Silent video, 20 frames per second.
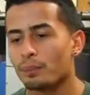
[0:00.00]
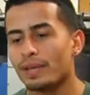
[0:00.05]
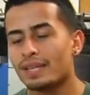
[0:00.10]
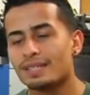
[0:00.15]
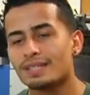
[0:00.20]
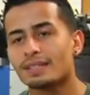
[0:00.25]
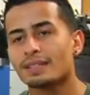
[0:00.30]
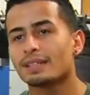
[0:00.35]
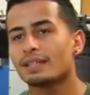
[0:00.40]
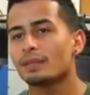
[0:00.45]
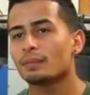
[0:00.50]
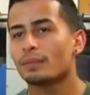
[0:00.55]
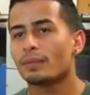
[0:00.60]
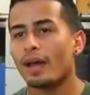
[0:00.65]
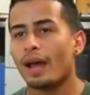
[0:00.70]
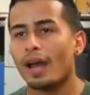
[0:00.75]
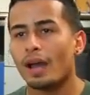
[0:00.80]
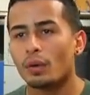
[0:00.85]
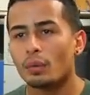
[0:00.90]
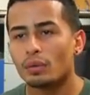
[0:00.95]

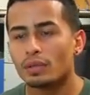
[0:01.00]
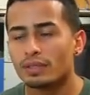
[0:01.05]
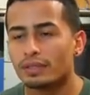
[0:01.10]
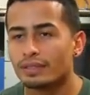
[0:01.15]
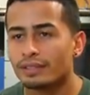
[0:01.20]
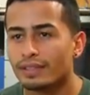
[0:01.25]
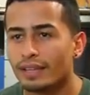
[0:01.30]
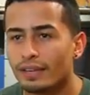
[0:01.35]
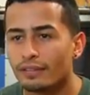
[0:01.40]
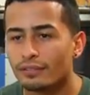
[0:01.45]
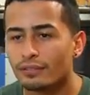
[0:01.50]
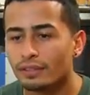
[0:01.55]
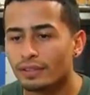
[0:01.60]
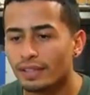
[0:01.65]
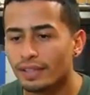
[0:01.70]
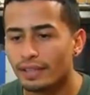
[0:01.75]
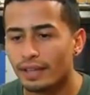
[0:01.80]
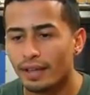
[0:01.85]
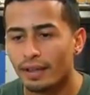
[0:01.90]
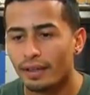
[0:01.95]
Basically, I would
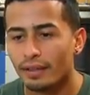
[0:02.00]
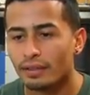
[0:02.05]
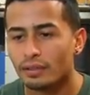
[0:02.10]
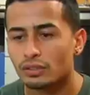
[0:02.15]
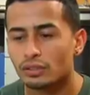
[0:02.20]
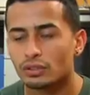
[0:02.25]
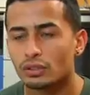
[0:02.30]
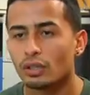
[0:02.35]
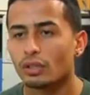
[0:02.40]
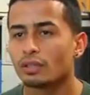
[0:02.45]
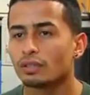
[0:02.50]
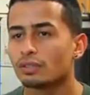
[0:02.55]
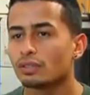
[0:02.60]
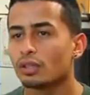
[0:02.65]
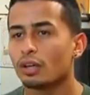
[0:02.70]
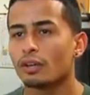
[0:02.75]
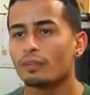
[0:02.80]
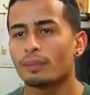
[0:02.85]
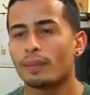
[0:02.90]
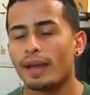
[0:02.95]
definitely
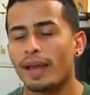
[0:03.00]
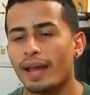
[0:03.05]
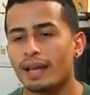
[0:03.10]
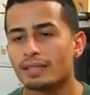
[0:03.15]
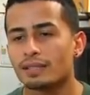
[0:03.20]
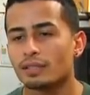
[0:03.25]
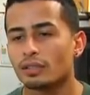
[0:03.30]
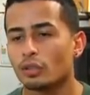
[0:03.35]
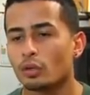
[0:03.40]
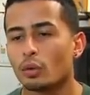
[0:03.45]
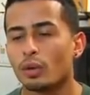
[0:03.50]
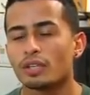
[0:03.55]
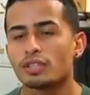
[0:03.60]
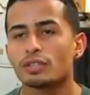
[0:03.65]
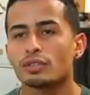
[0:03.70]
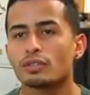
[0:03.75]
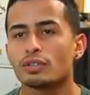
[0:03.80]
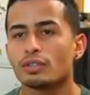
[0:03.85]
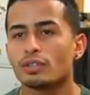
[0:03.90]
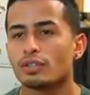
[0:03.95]
start off by asking the
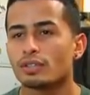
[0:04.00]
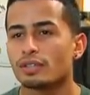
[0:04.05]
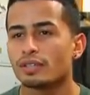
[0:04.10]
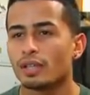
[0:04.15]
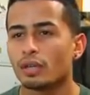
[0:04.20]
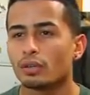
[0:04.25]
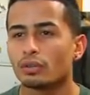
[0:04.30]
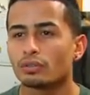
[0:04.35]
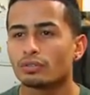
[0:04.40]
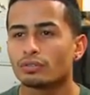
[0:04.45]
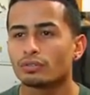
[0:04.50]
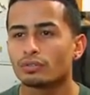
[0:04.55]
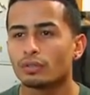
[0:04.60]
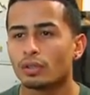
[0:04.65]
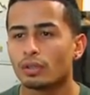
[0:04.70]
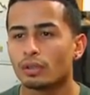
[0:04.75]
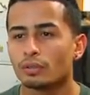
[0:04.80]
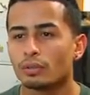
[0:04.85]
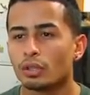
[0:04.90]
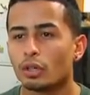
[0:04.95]
question to yourself,
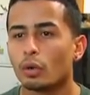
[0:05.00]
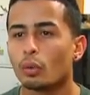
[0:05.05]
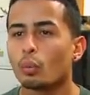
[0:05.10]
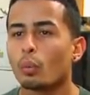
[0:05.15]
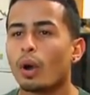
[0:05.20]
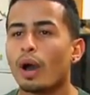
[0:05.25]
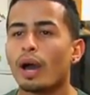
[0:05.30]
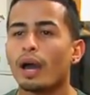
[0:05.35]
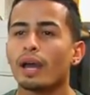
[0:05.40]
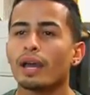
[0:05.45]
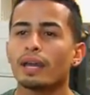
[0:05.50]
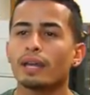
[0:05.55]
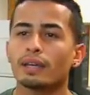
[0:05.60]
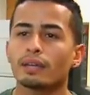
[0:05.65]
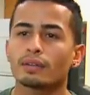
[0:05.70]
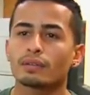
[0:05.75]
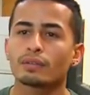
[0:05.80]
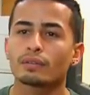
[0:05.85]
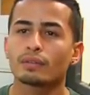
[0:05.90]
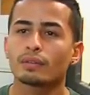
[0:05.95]
um, you know,
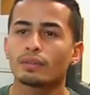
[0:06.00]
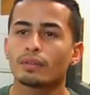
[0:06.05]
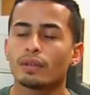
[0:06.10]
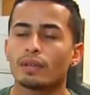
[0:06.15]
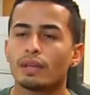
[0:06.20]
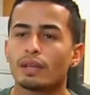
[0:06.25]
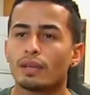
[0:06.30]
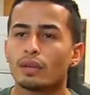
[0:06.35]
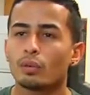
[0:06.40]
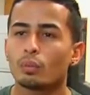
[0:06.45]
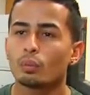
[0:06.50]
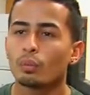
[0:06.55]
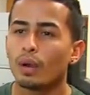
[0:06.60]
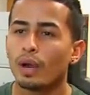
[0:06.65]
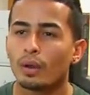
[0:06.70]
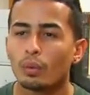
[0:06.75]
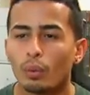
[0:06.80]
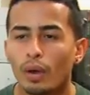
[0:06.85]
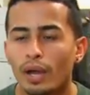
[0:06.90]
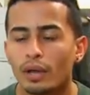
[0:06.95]
why,
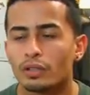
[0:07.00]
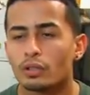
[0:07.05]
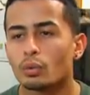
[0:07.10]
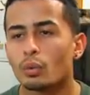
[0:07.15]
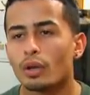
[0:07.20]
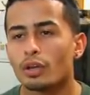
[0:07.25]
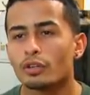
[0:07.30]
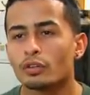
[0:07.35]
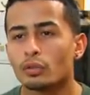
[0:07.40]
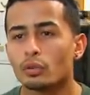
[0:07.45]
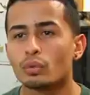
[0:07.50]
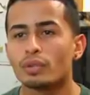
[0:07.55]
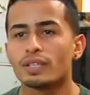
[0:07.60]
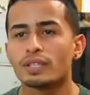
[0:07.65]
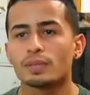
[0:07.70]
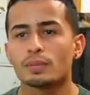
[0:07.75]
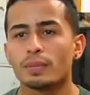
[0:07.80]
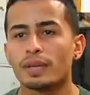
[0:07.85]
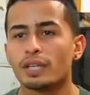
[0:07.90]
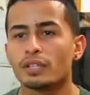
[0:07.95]
why, why do you want to do
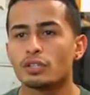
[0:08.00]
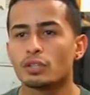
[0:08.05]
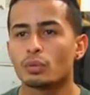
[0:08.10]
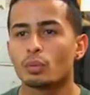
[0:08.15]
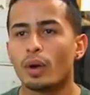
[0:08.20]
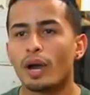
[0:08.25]
this major?